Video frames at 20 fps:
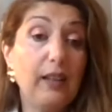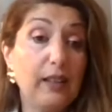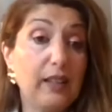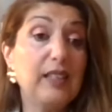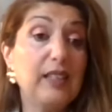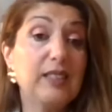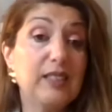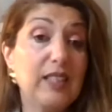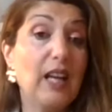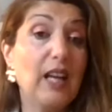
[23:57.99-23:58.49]

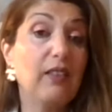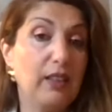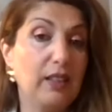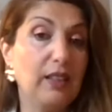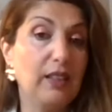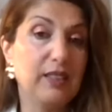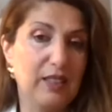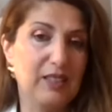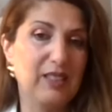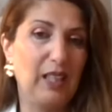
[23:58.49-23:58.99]
is there
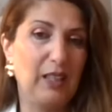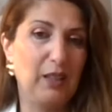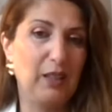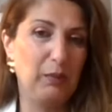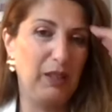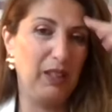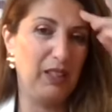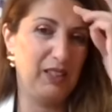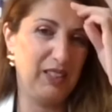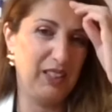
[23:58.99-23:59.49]
any
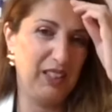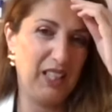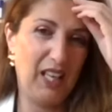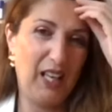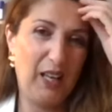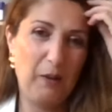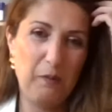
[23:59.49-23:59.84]
sustainability there